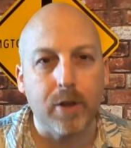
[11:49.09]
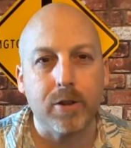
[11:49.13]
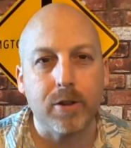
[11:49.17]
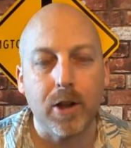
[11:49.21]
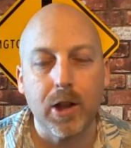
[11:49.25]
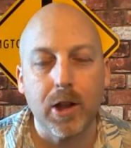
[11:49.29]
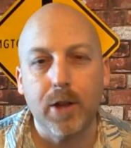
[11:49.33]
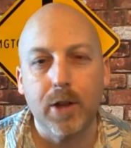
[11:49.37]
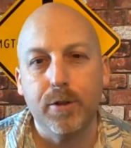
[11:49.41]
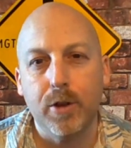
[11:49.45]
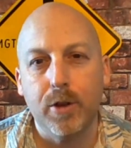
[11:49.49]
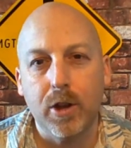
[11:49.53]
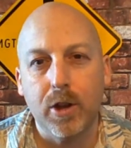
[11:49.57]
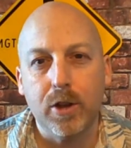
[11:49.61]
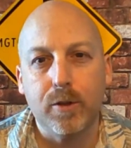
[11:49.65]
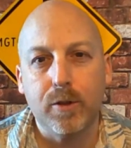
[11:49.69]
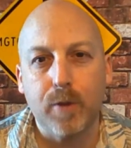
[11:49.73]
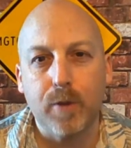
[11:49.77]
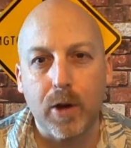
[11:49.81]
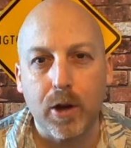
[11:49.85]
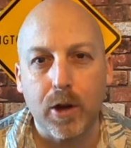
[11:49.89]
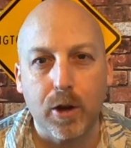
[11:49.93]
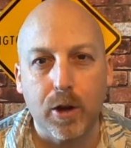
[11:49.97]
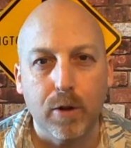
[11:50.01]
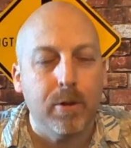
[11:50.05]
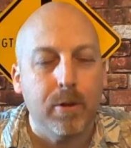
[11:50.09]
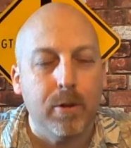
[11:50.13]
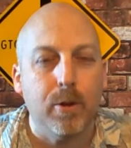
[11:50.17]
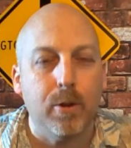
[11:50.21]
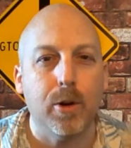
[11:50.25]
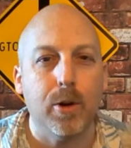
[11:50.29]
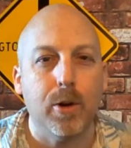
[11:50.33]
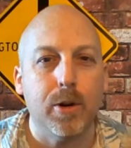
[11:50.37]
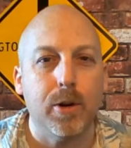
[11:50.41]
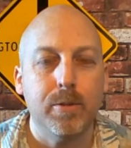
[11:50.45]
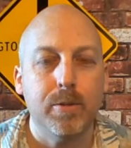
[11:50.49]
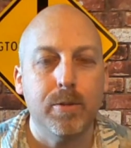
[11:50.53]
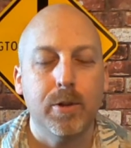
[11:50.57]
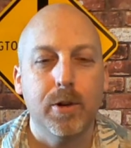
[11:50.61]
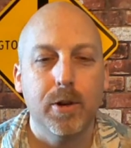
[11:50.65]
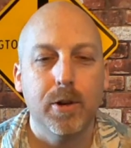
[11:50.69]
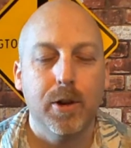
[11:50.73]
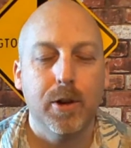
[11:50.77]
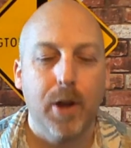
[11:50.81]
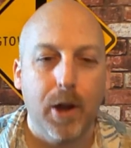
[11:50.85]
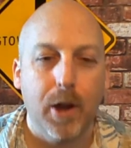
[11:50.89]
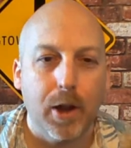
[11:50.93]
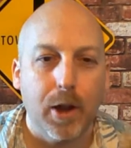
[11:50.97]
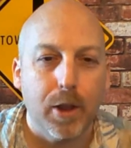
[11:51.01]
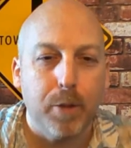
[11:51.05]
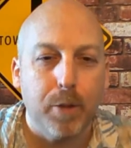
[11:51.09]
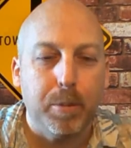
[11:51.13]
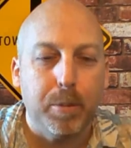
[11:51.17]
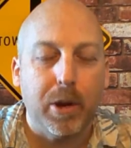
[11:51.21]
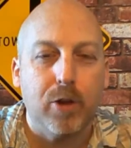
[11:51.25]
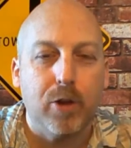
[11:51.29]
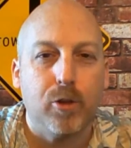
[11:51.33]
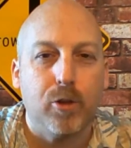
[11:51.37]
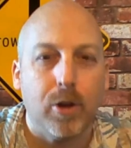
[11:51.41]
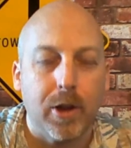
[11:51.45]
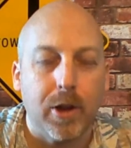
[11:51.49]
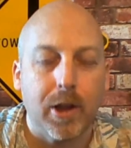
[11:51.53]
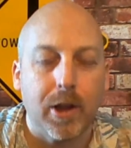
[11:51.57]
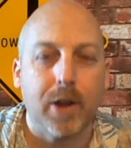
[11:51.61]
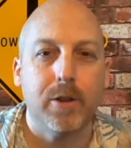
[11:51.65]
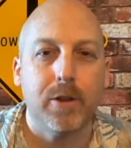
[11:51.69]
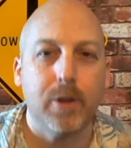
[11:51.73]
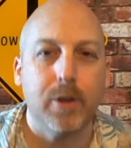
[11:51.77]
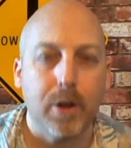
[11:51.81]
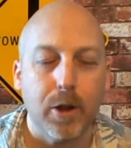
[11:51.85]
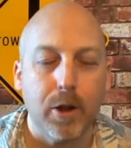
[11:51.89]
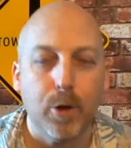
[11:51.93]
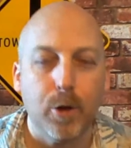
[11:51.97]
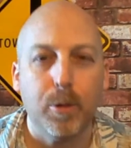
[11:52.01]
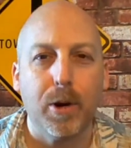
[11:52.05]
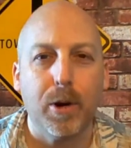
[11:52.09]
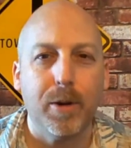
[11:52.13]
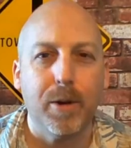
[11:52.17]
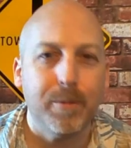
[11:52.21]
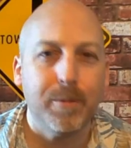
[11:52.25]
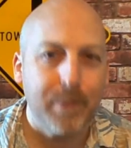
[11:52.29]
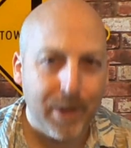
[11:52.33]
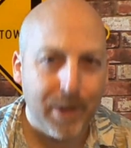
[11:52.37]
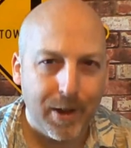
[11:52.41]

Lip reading: I live in East Vancouver, or the Patreon link is in the lower.